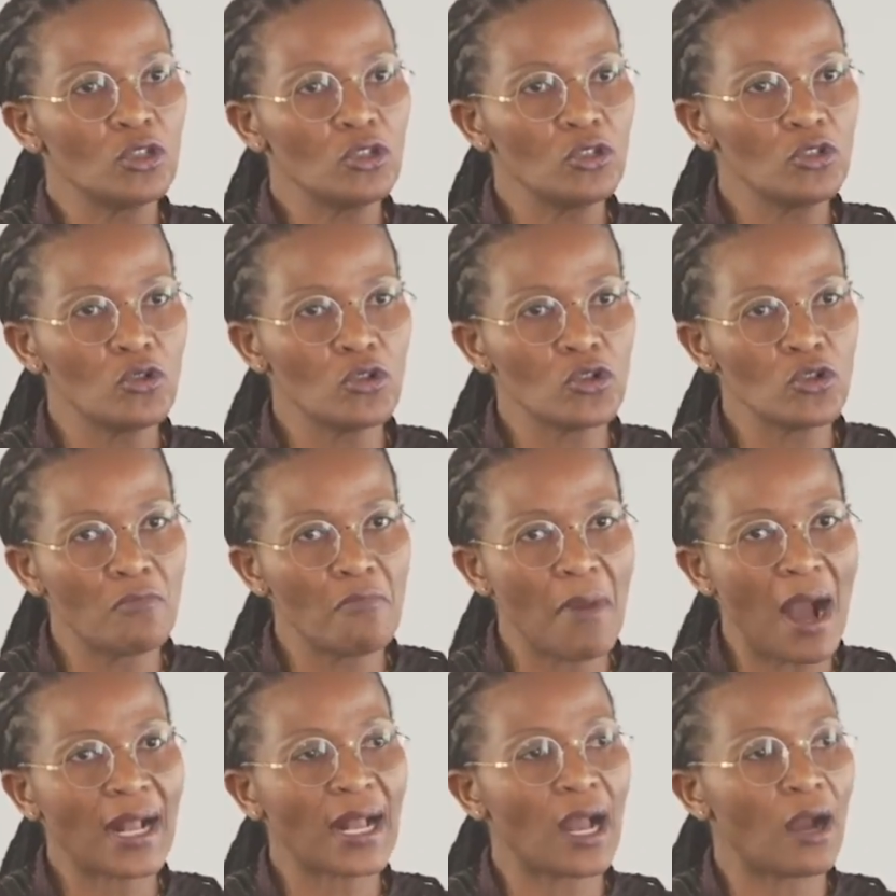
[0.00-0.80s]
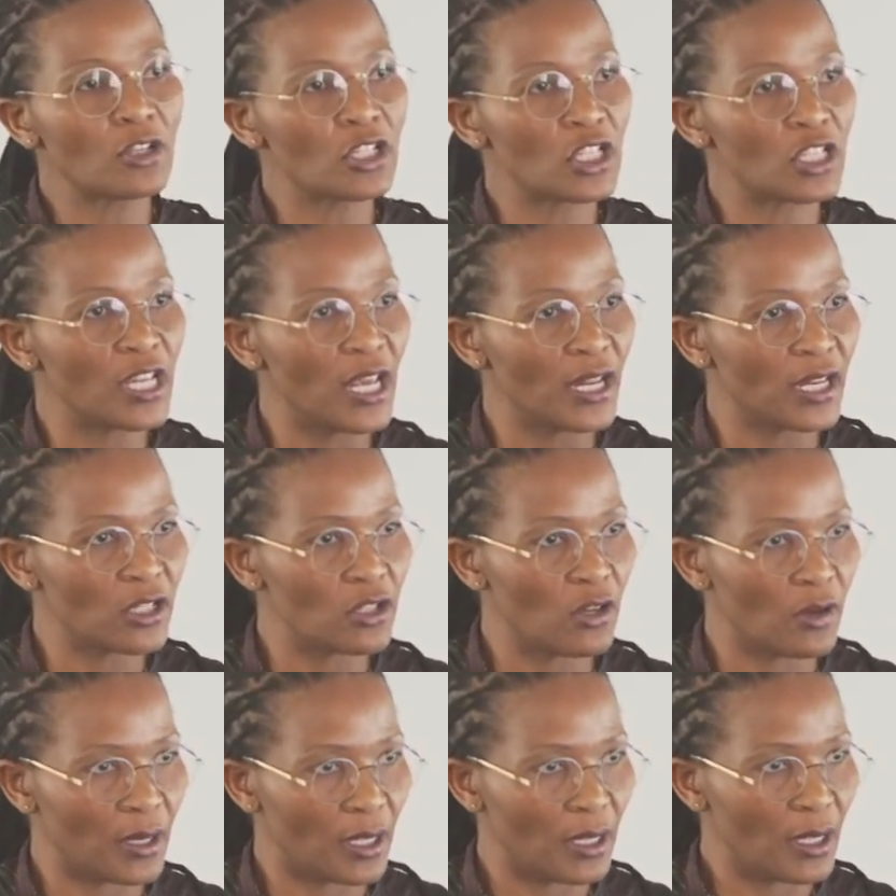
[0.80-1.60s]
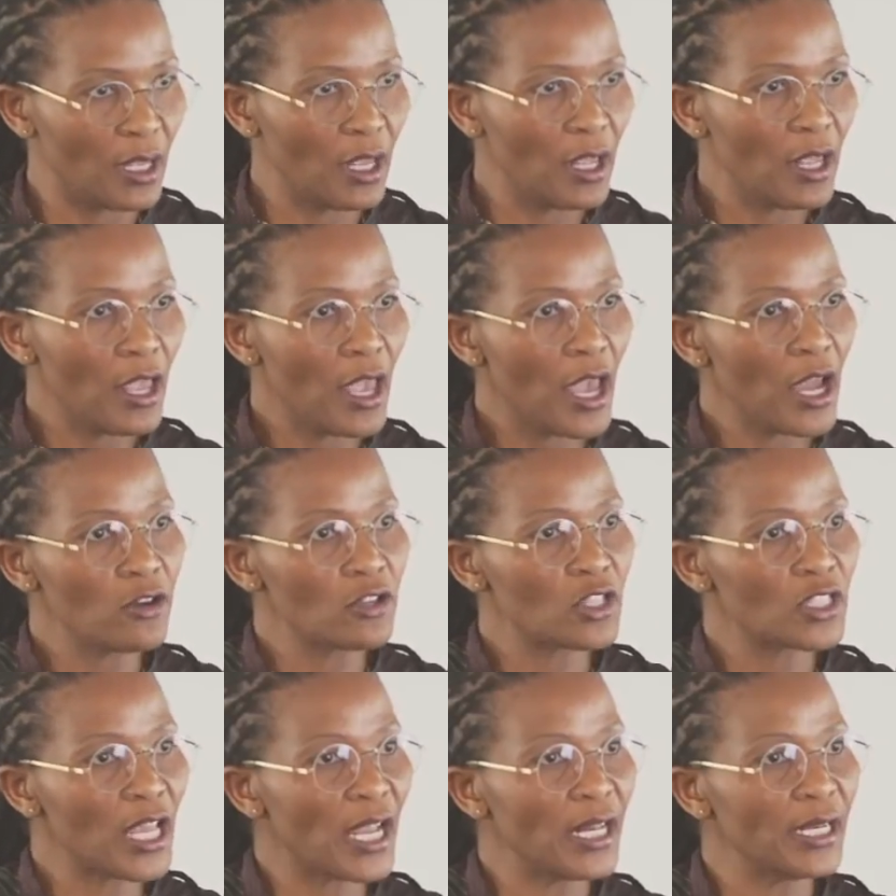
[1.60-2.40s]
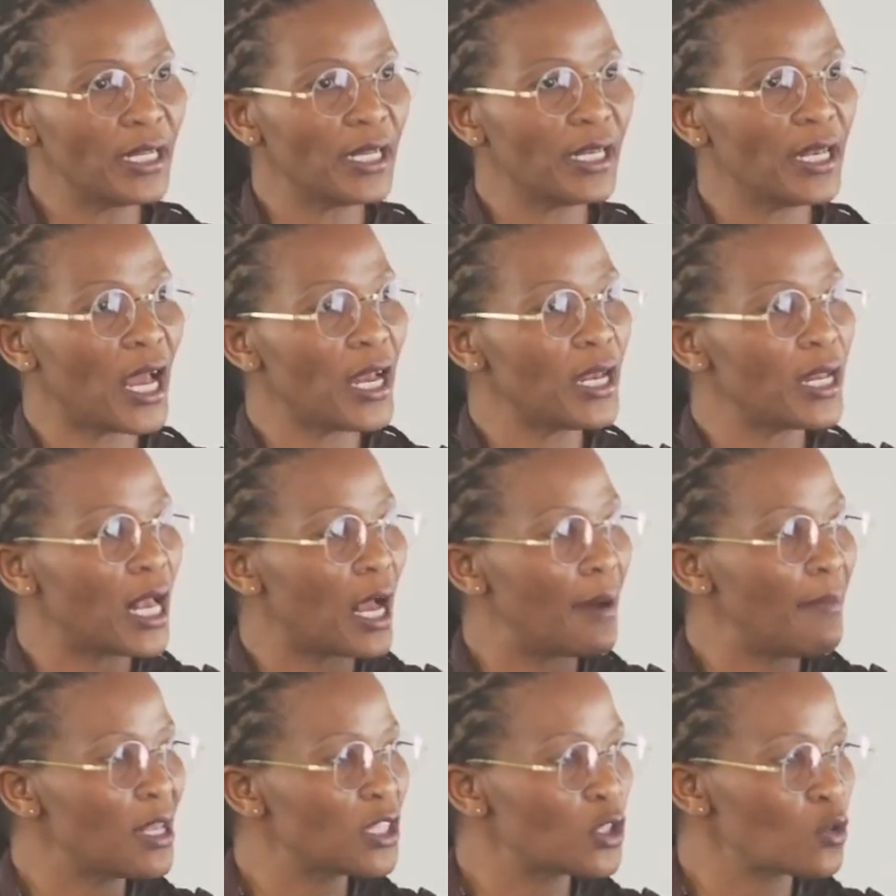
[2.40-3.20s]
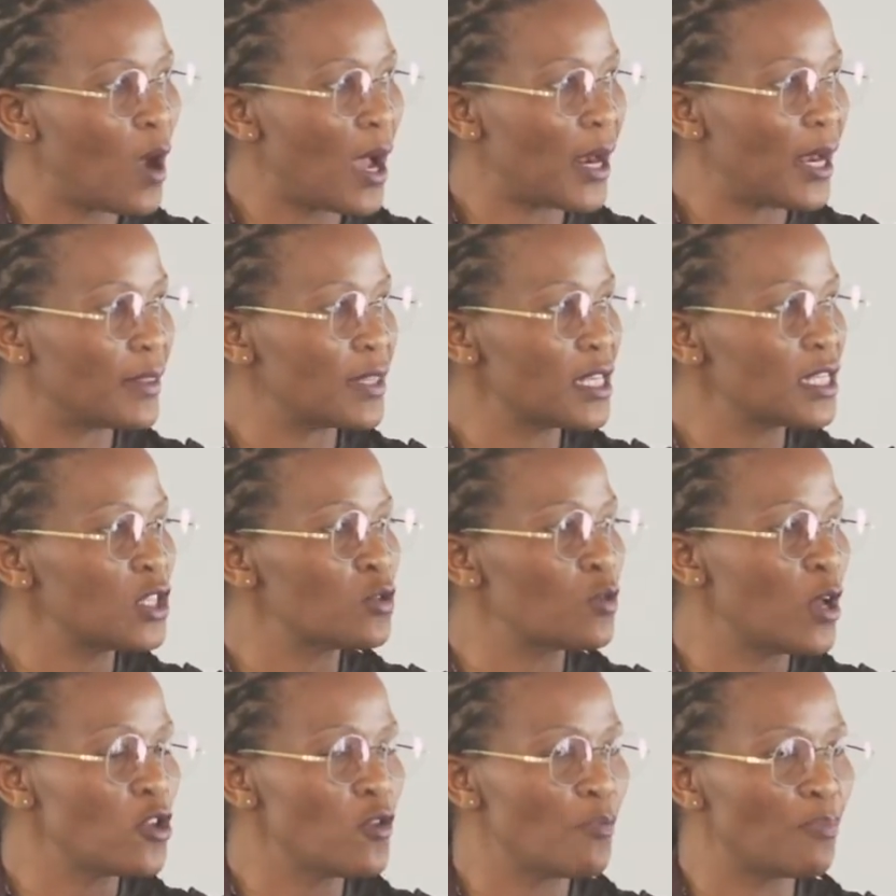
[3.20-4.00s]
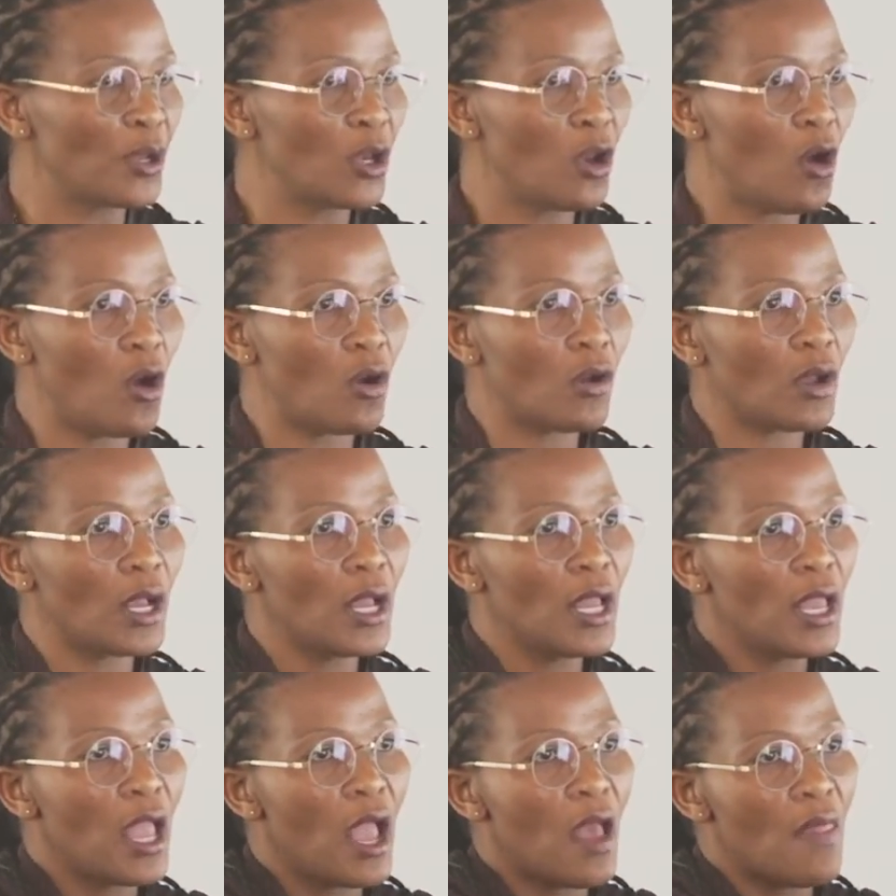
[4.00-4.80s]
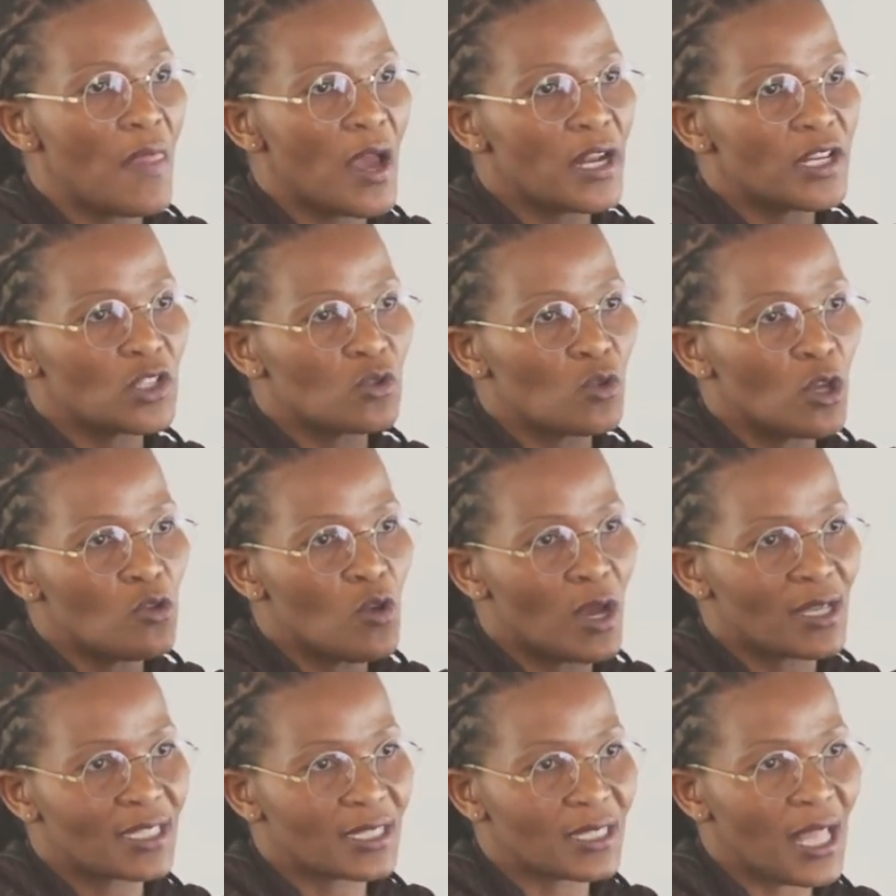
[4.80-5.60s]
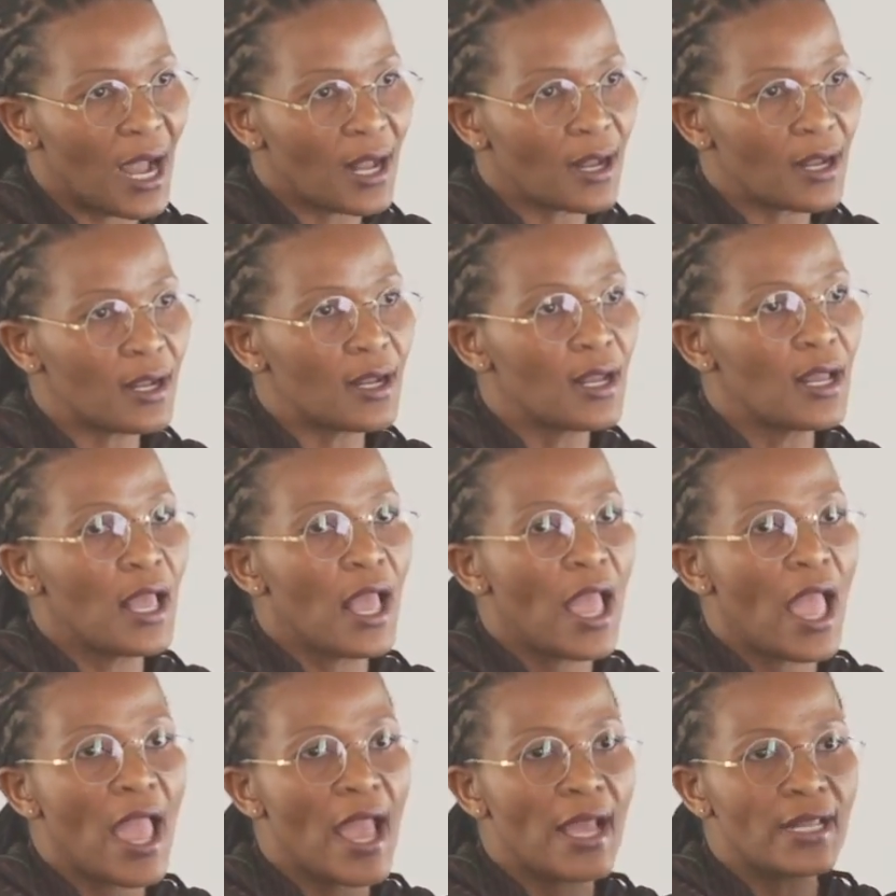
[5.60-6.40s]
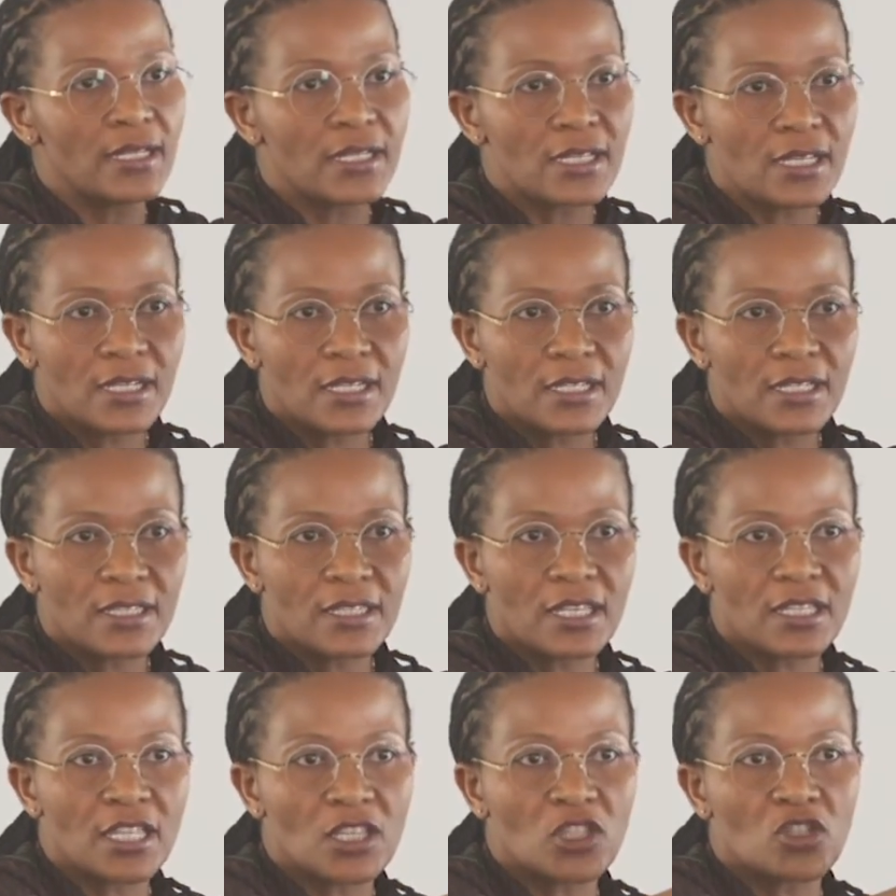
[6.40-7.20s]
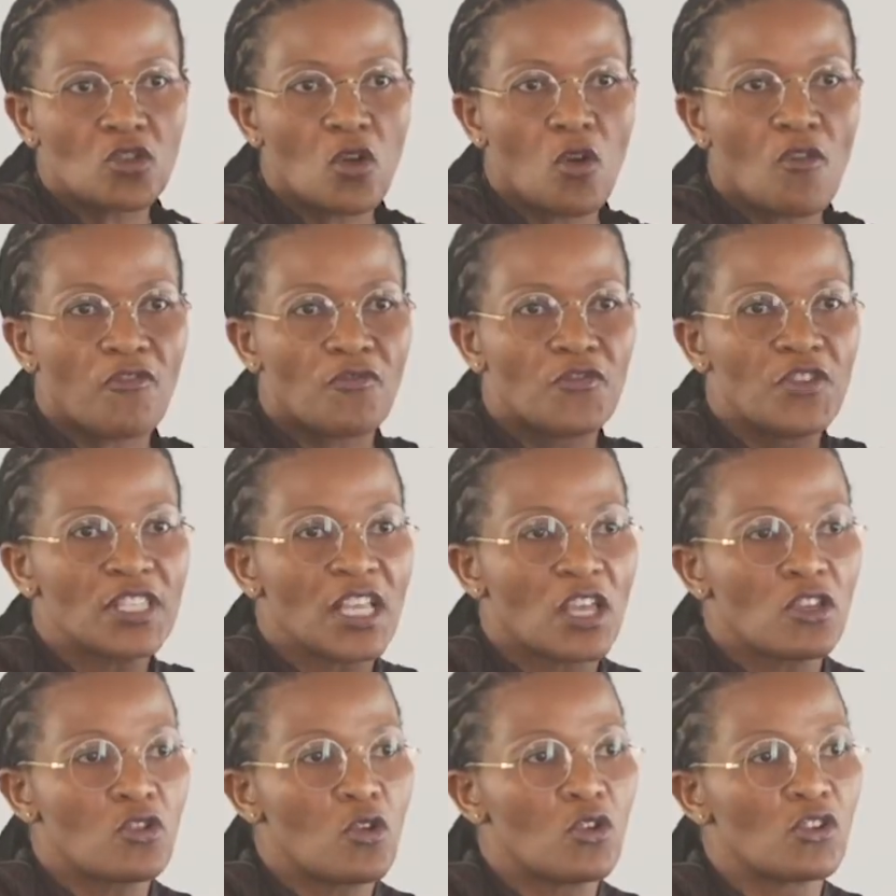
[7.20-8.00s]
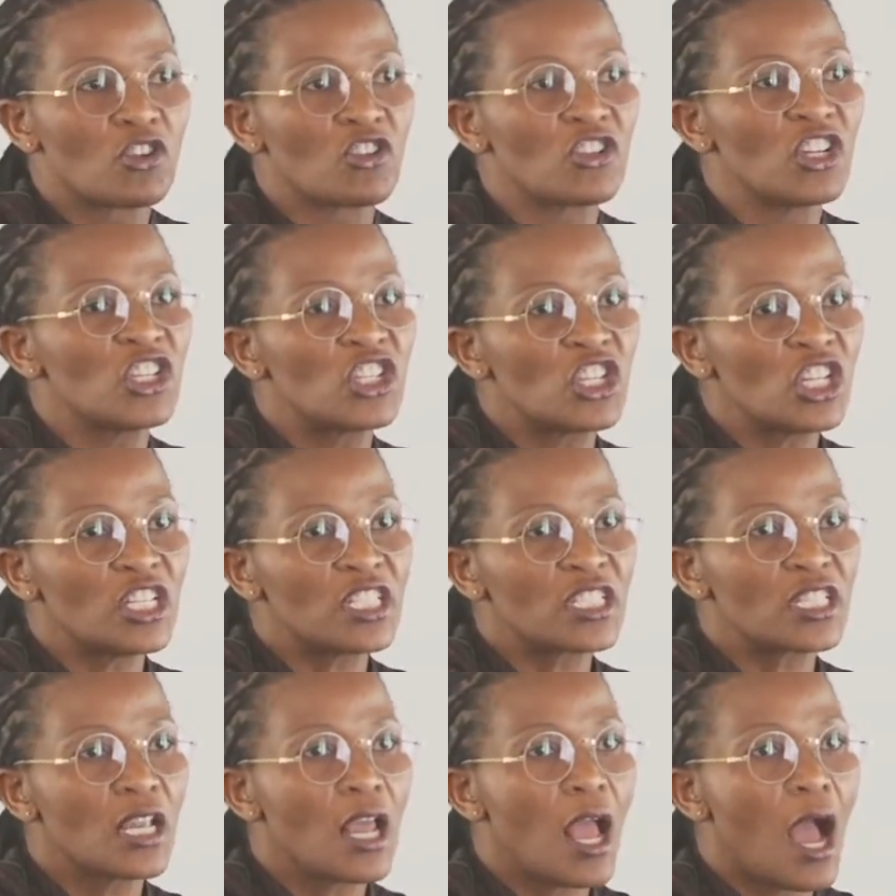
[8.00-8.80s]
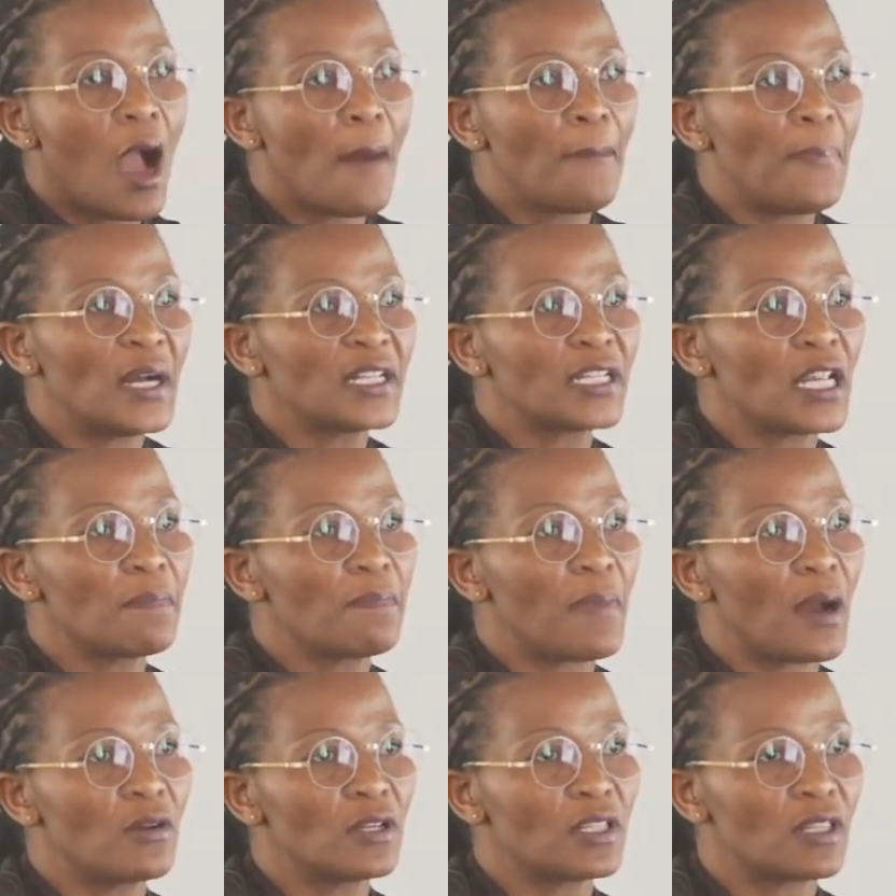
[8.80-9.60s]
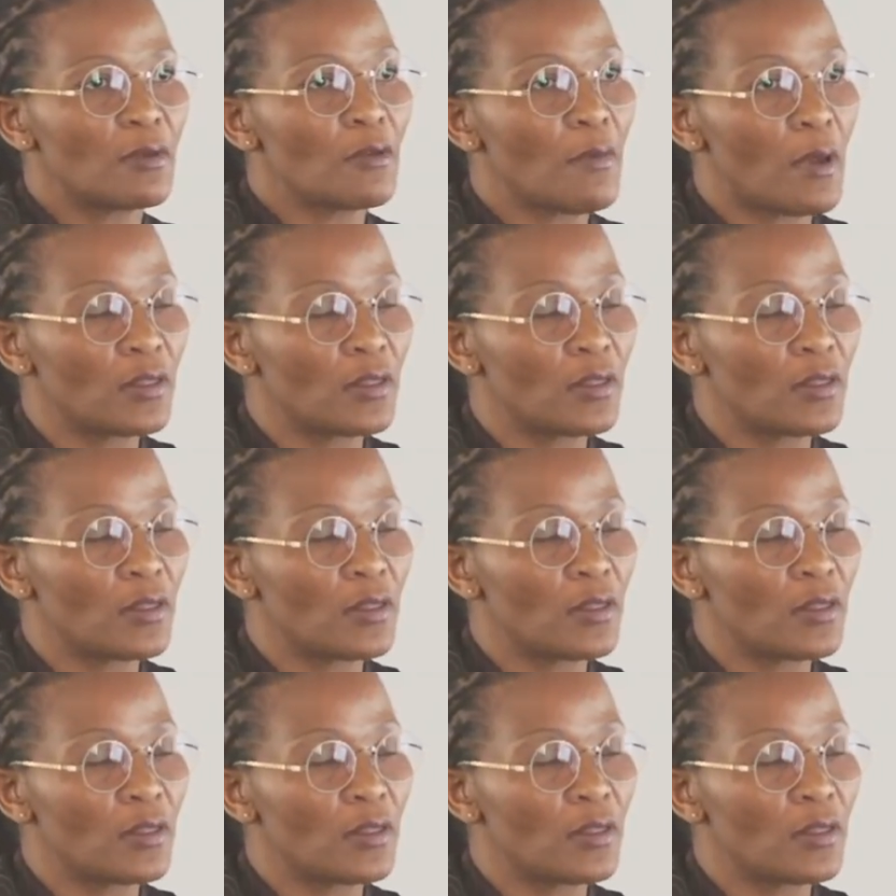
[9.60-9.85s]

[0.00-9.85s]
you, you mark out territory and you "Ni nina ningabatswana this is where you belong and that is where you are stuck and this is your, these are your rigid apartheid bound,